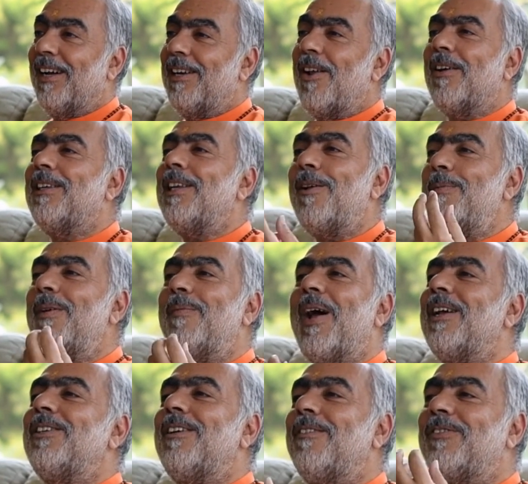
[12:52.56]
Now tell me,
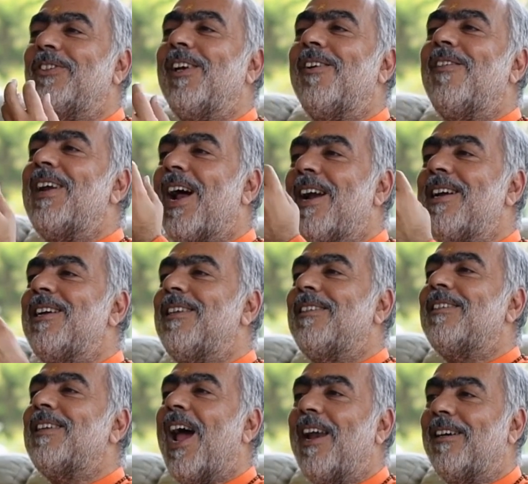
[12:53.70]
imagine if children
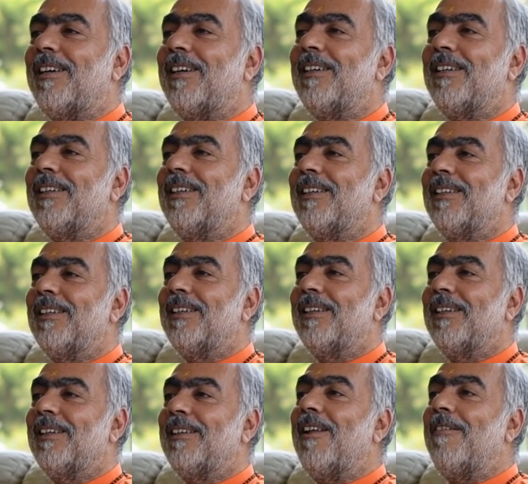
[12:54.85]
understand
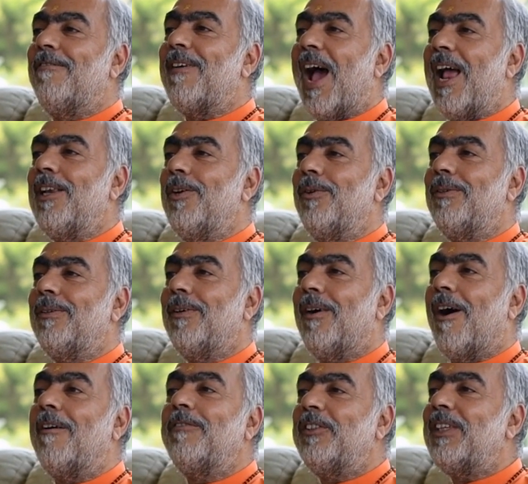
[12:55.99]
the value
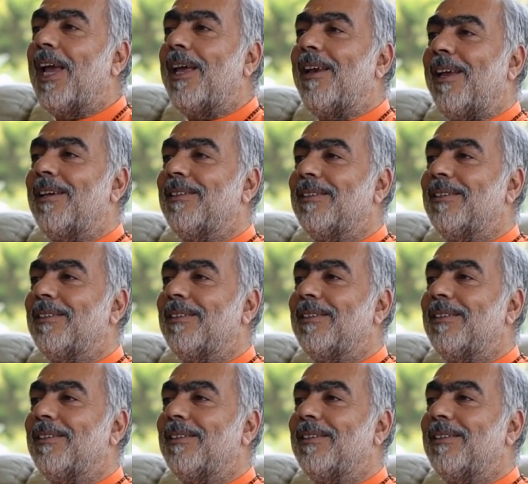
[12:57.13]
of sharing,